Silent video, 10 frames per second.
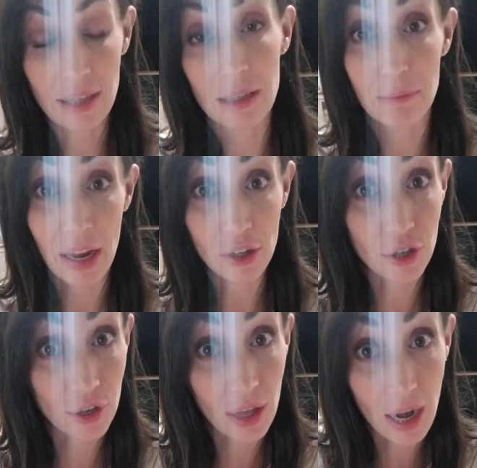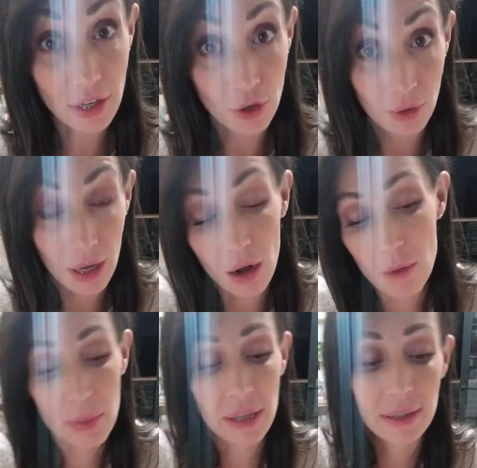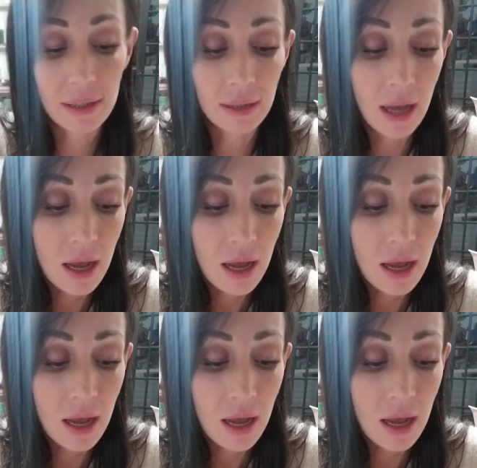to make sure that I don't get on pieces.